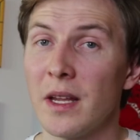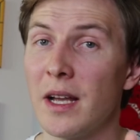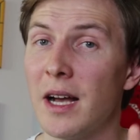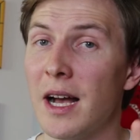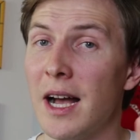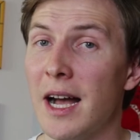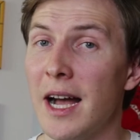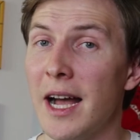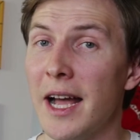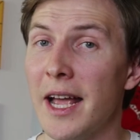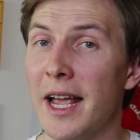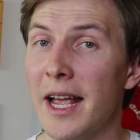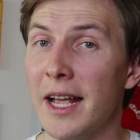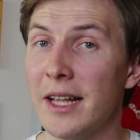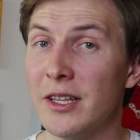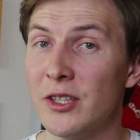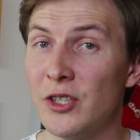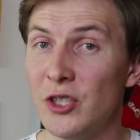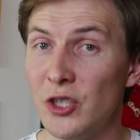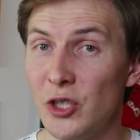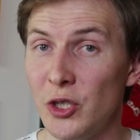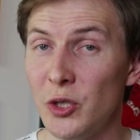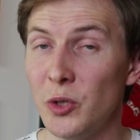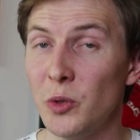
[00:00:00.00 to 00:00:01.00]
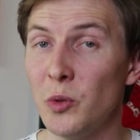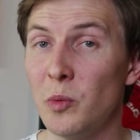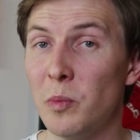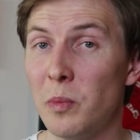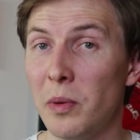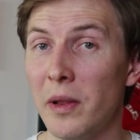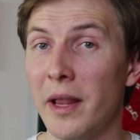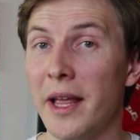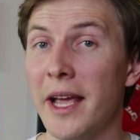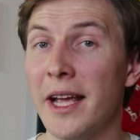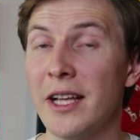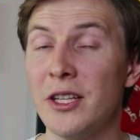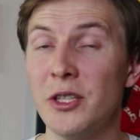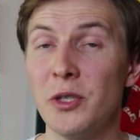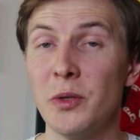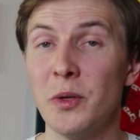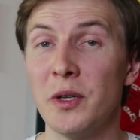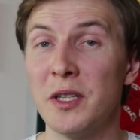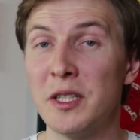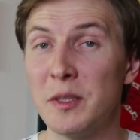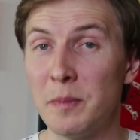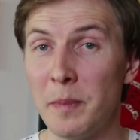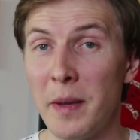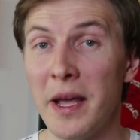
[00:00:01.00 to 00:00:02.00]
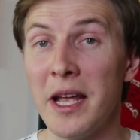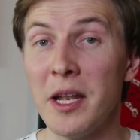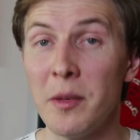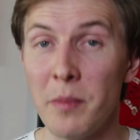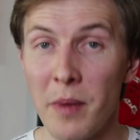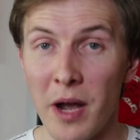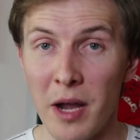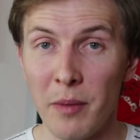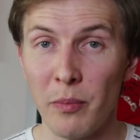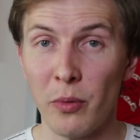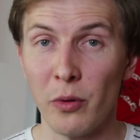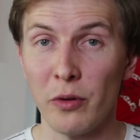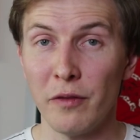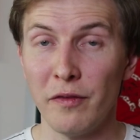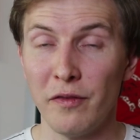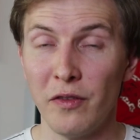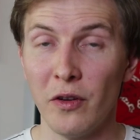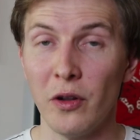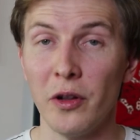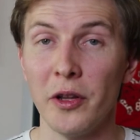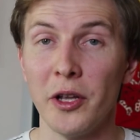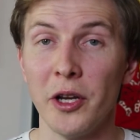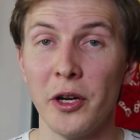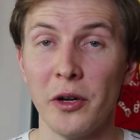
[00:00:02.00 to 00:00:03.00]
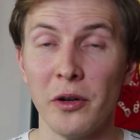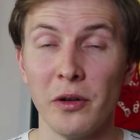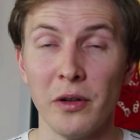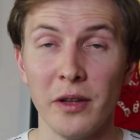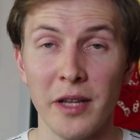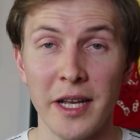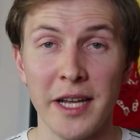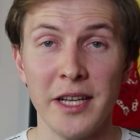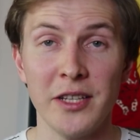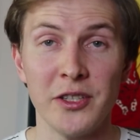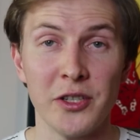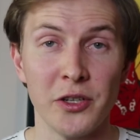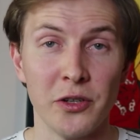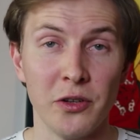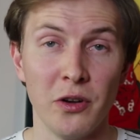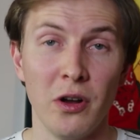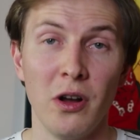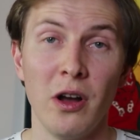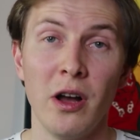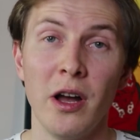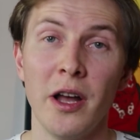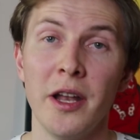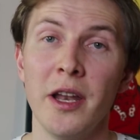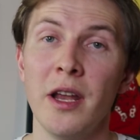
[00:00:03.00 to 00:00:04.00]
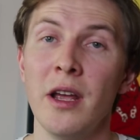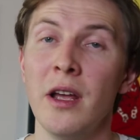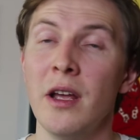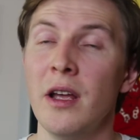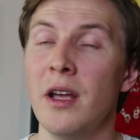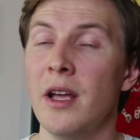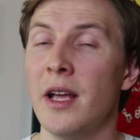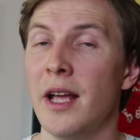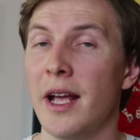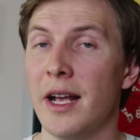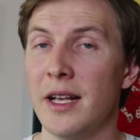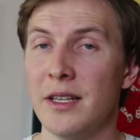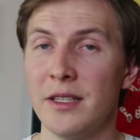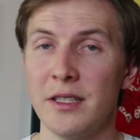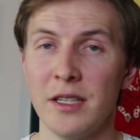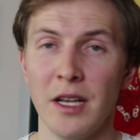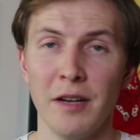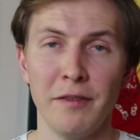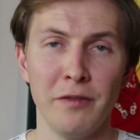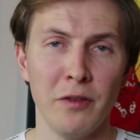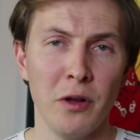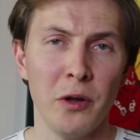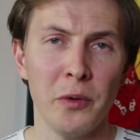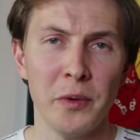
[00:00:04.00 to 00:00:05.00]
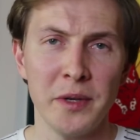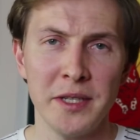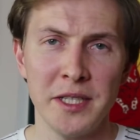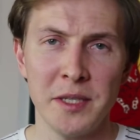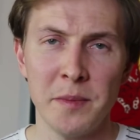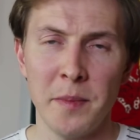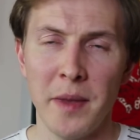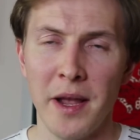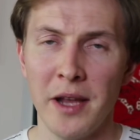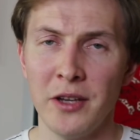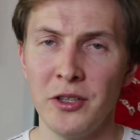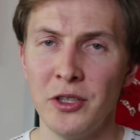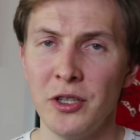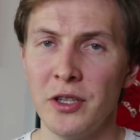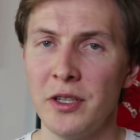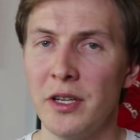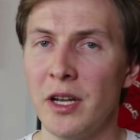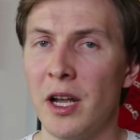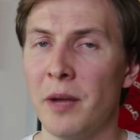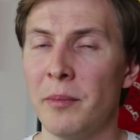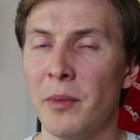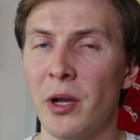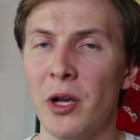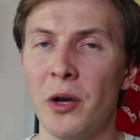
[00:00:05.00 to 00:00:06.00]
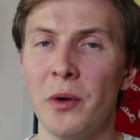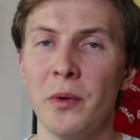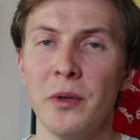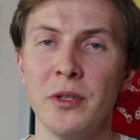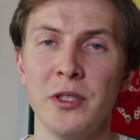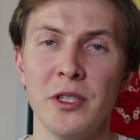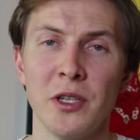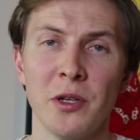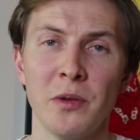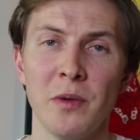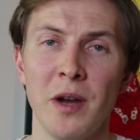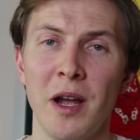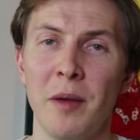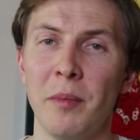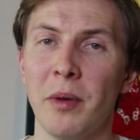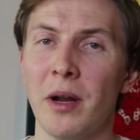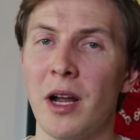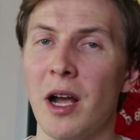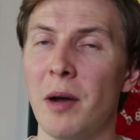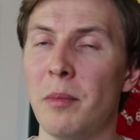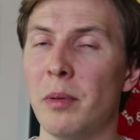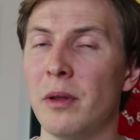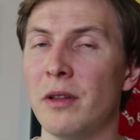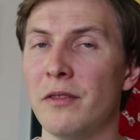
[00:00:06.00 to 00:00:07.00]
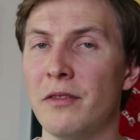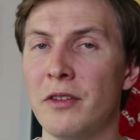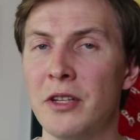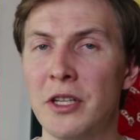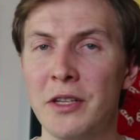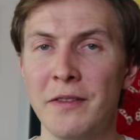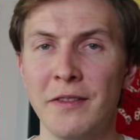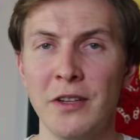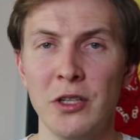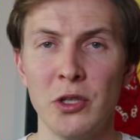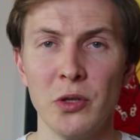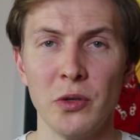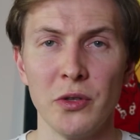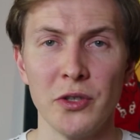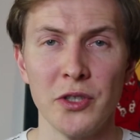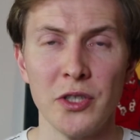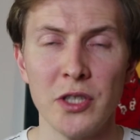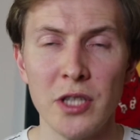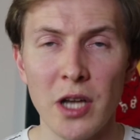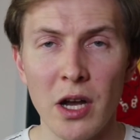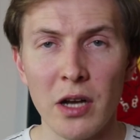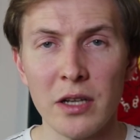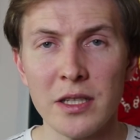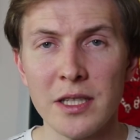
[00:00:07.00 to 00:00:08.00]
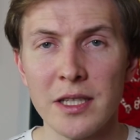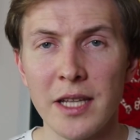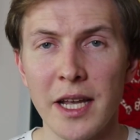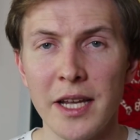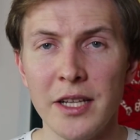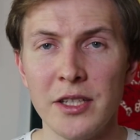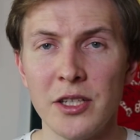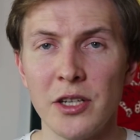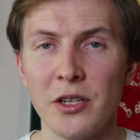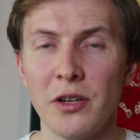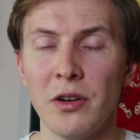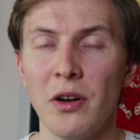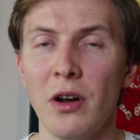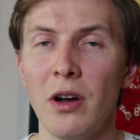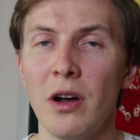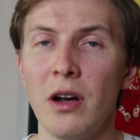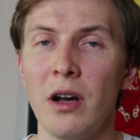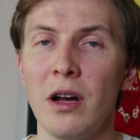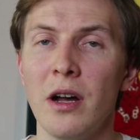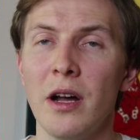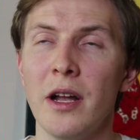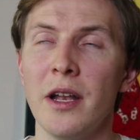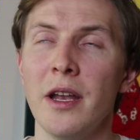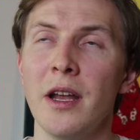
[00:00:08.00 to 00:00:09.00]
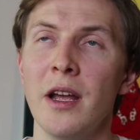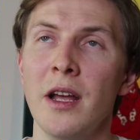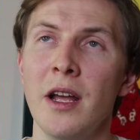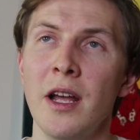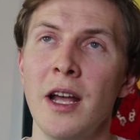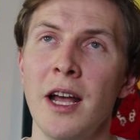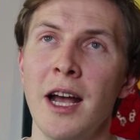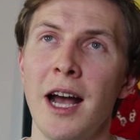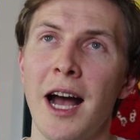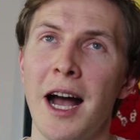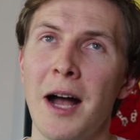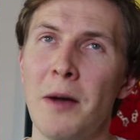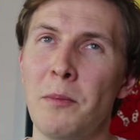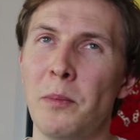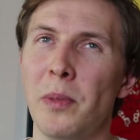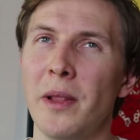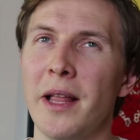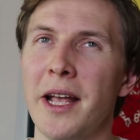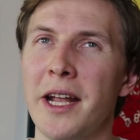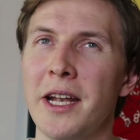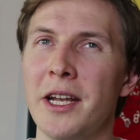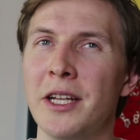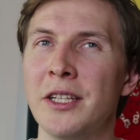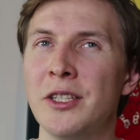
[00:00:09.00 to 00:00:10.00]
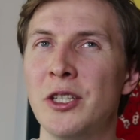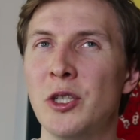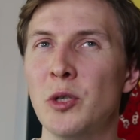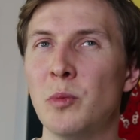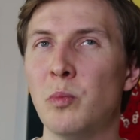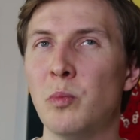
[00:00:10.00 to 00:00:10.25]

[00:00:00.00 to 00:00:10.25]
I do plan to expand my portfolio later on. As I've already mentioned, I'm going to grab a couple of individual stocks later on. I'm planning to